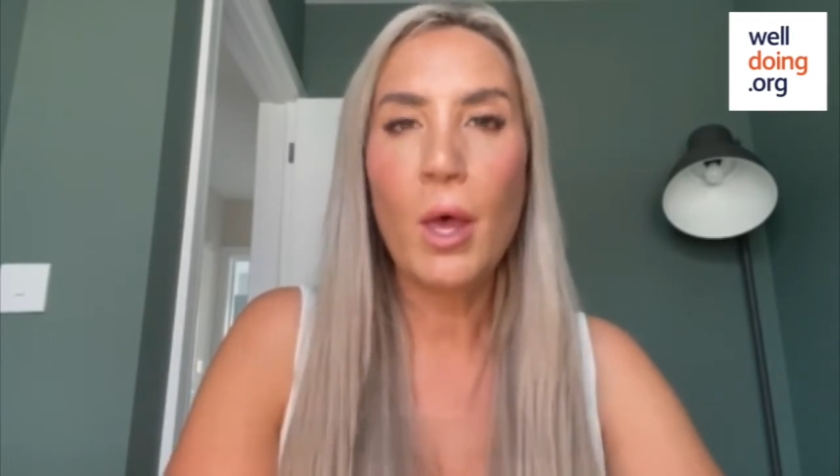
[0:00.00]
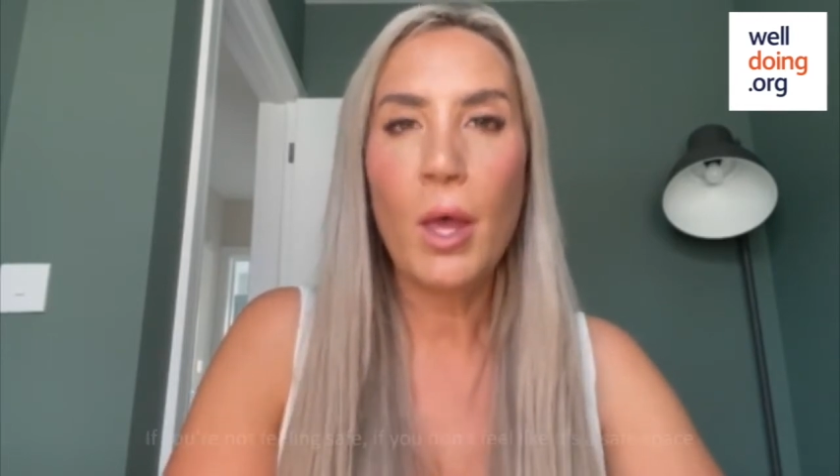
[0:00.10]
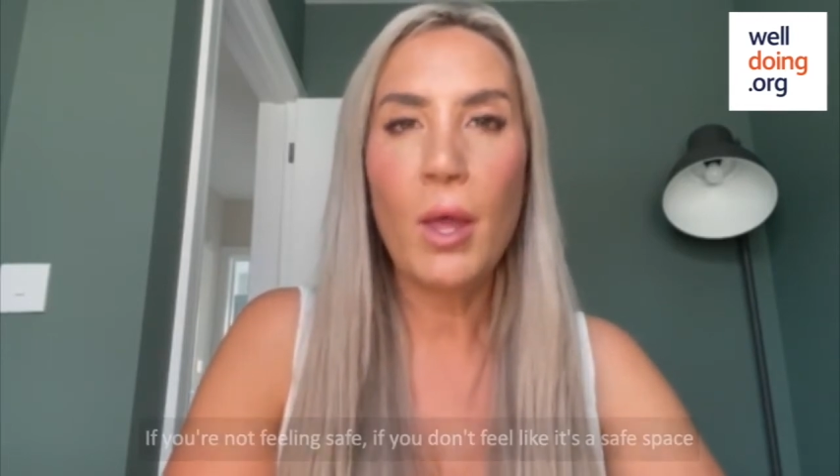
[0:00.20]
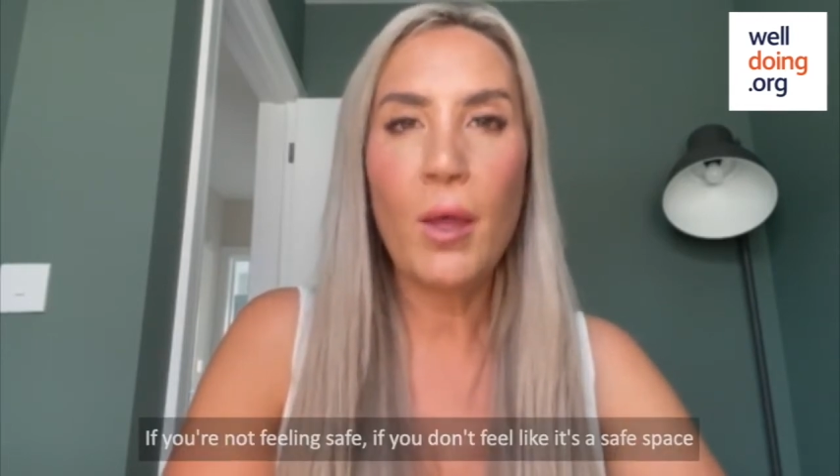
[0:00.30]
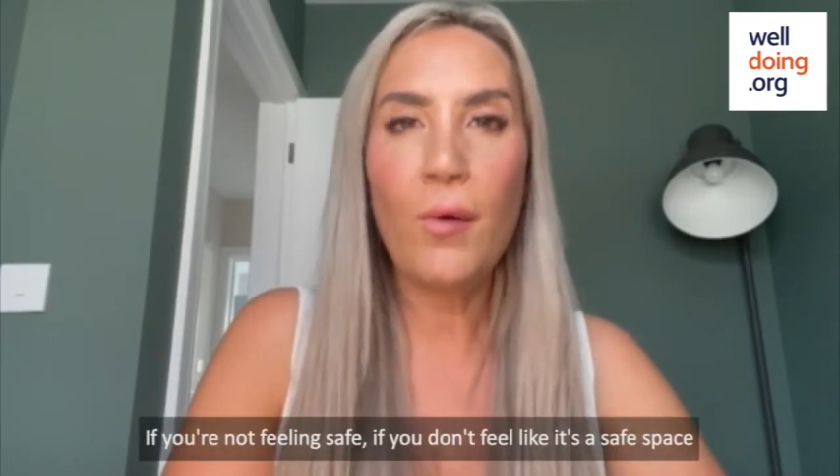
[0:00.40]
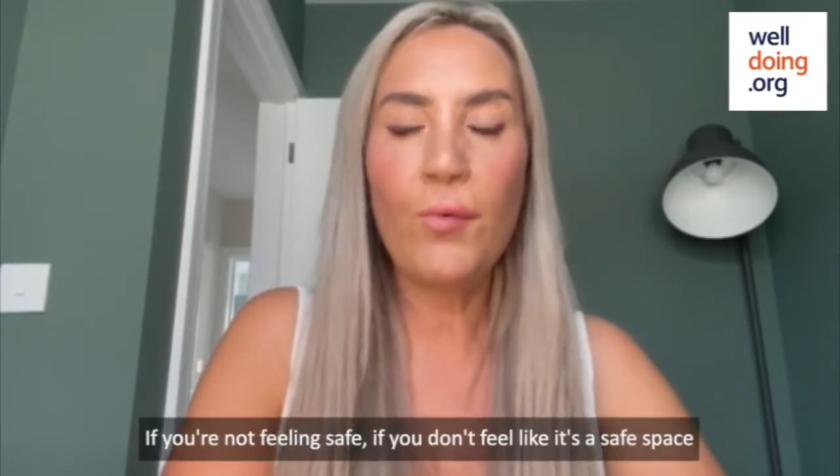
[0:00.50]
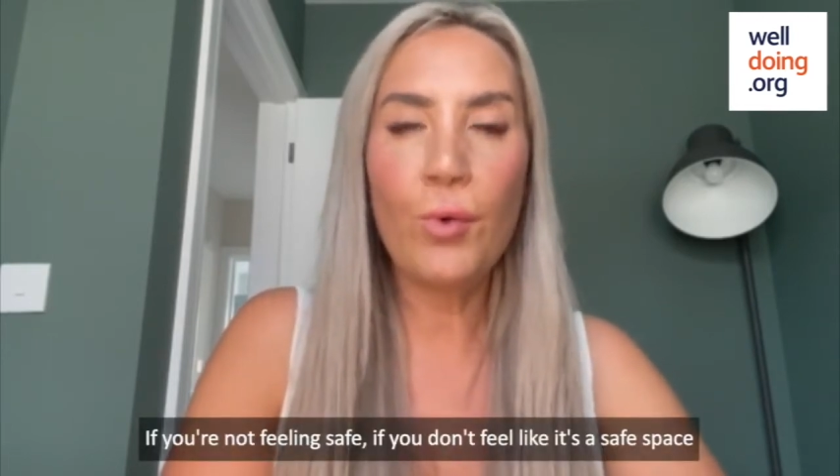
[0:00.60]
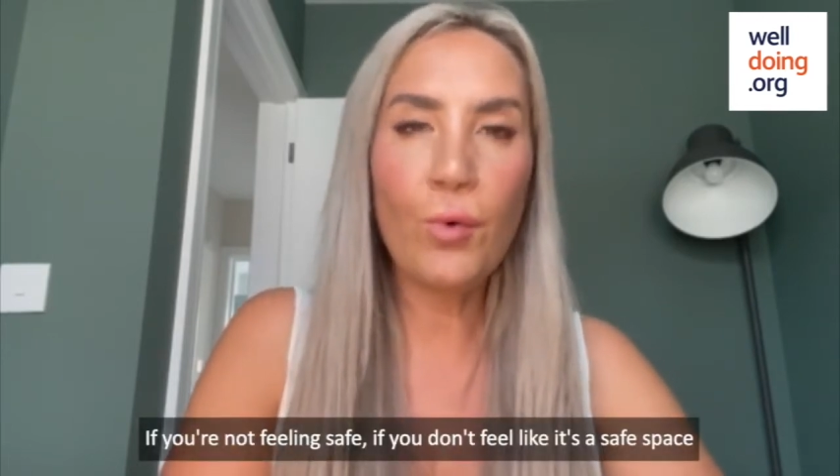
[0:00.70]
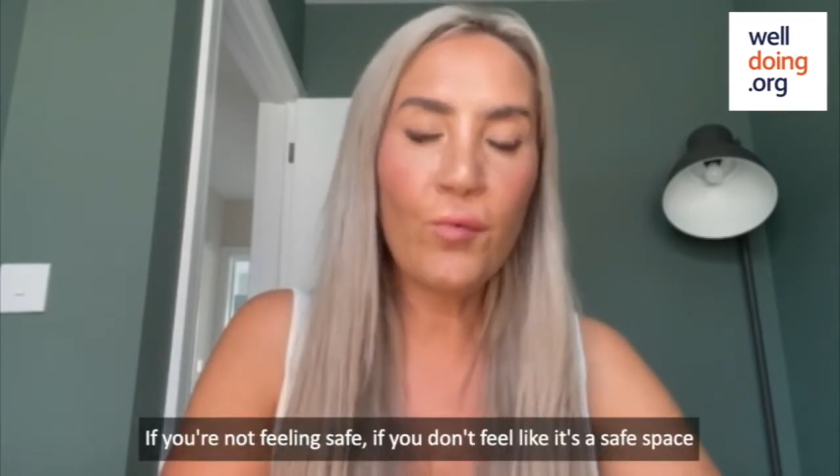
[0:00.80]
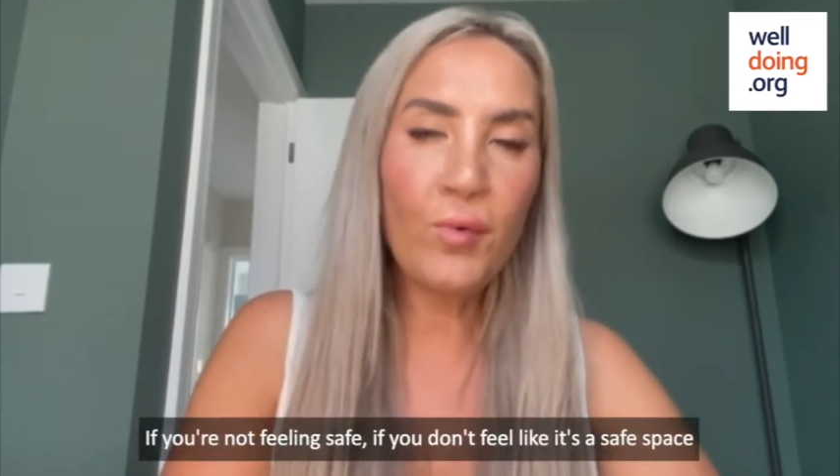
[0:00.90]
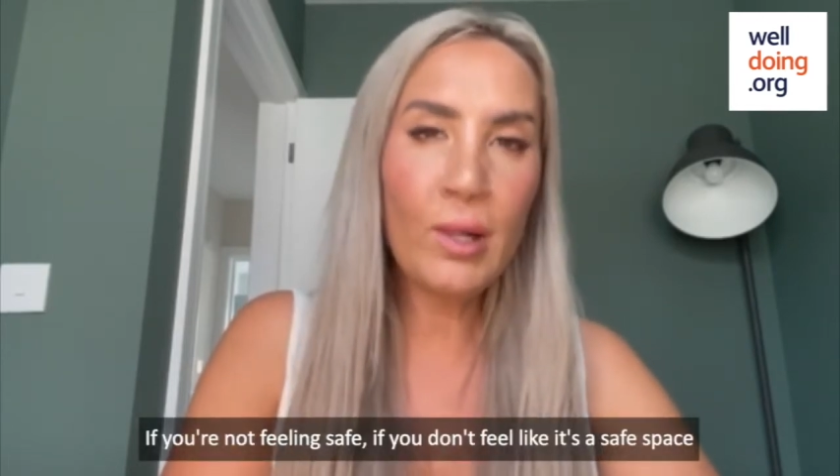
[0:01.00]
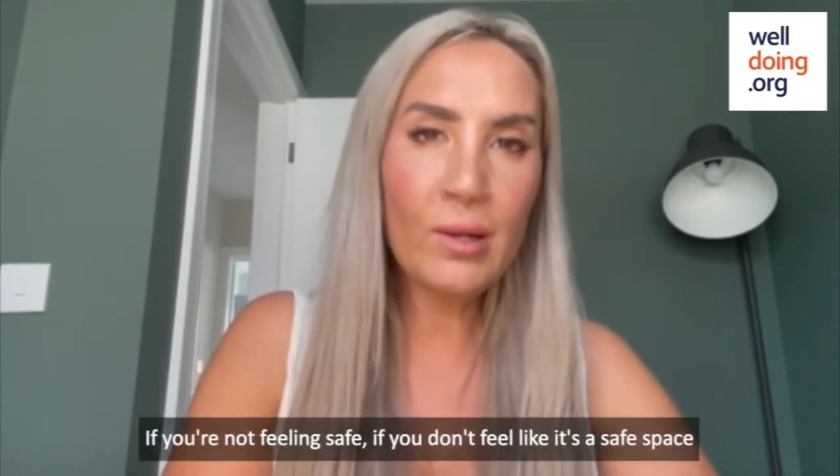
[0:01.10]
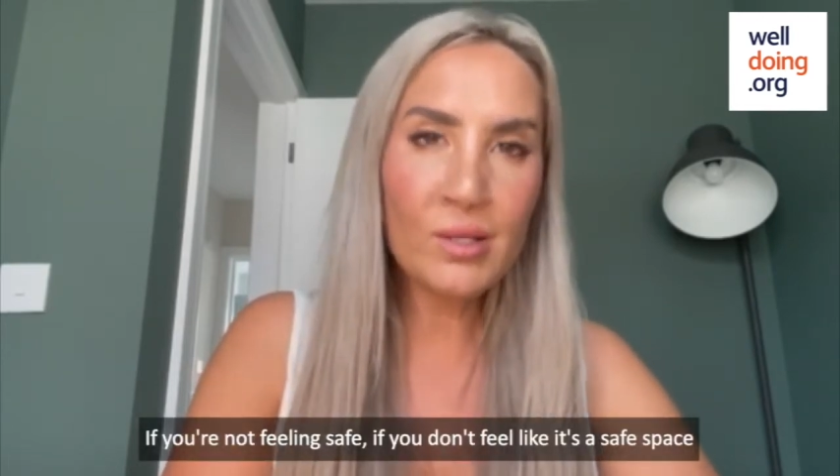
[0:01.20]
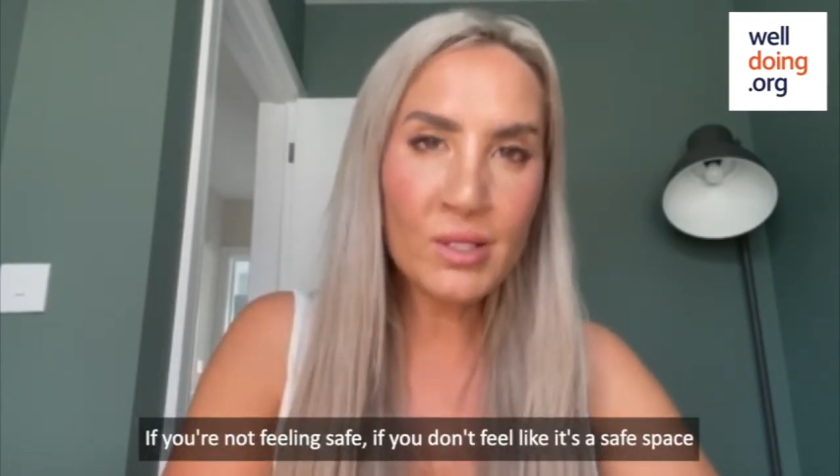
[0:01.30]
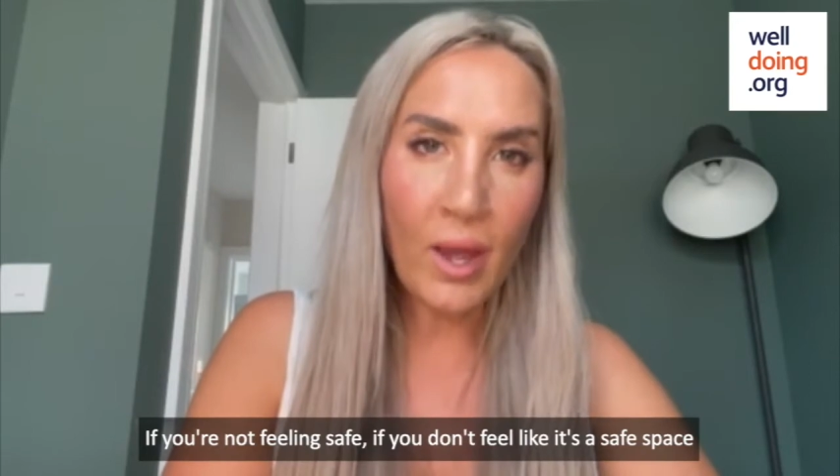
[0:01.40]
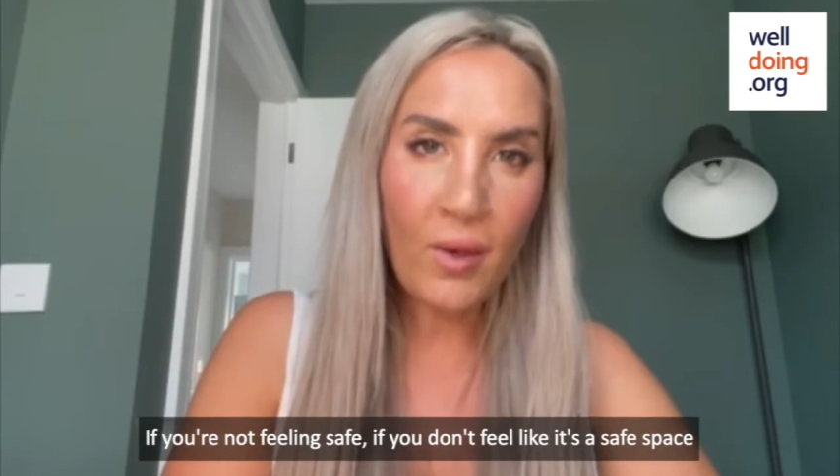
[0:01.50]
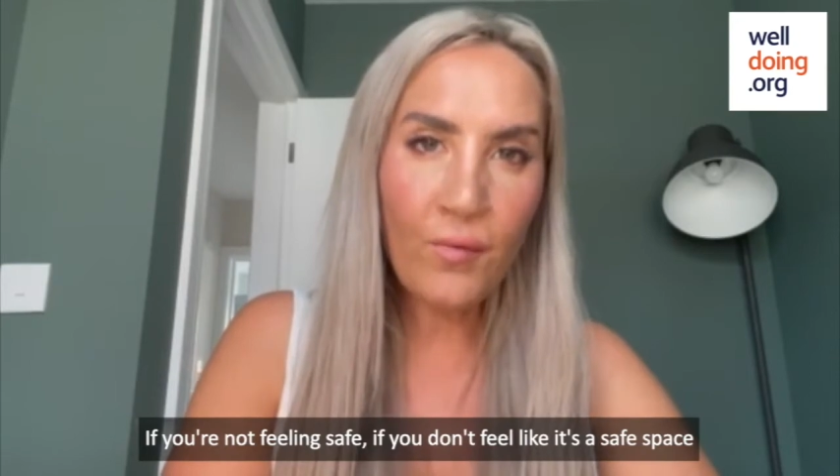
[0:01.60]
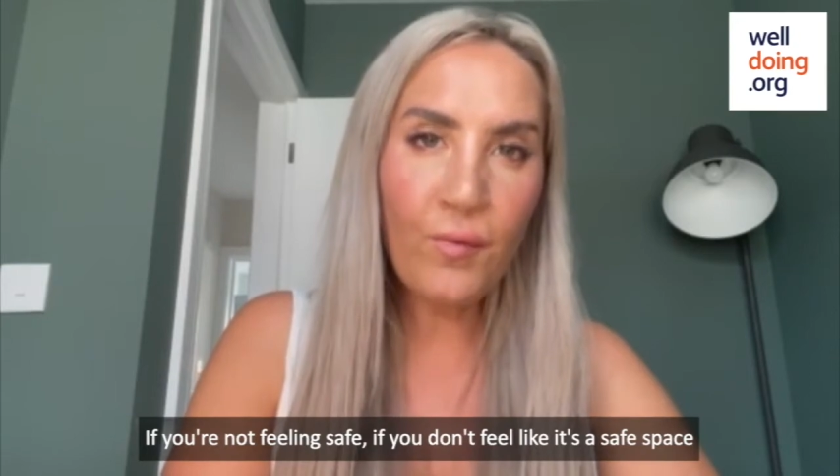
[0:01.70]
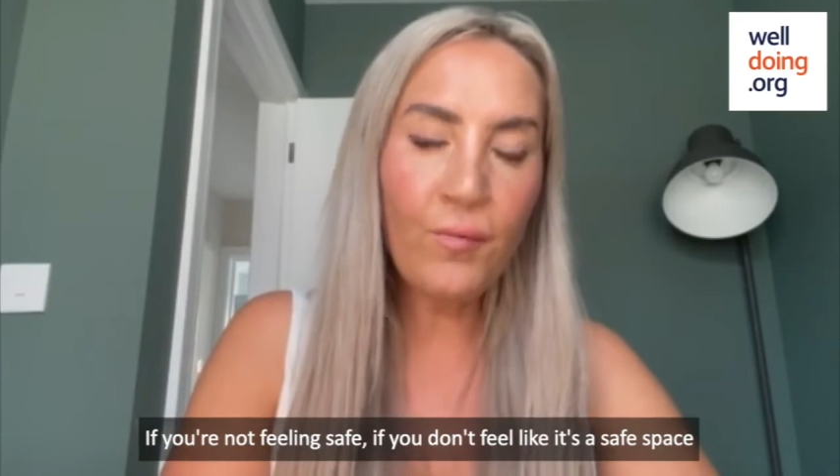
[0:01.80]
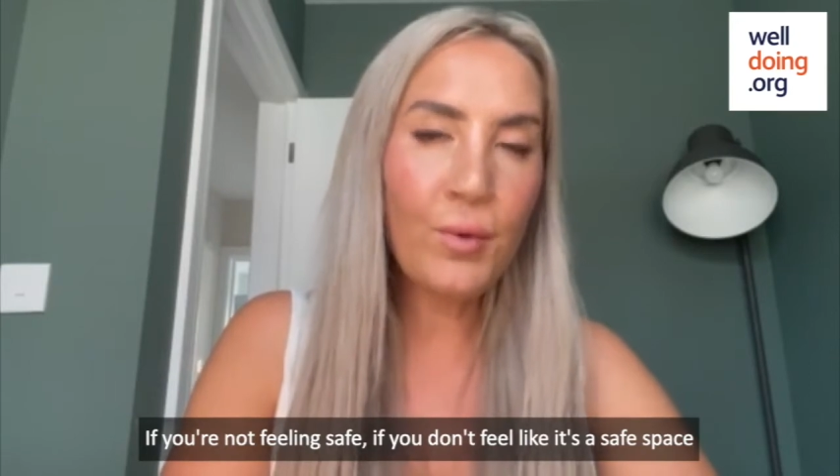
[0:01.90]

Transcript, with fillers: If you're not feeling safe,